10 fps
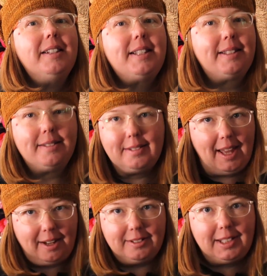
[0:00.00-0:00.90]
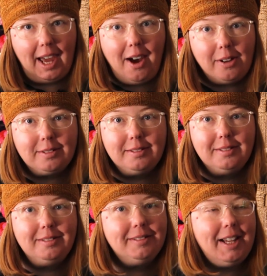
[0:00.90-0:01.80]
settle
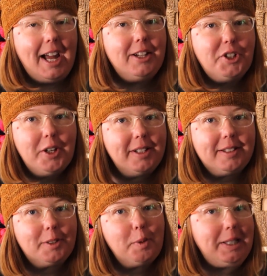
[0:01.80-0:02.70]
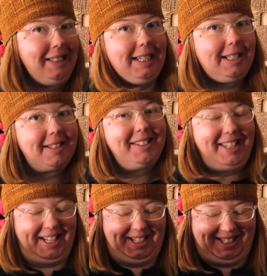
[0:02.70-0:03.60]
down and just release
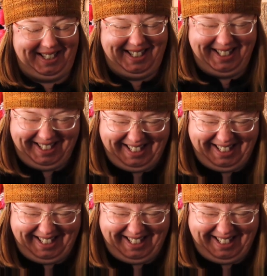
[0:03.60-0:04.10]
this.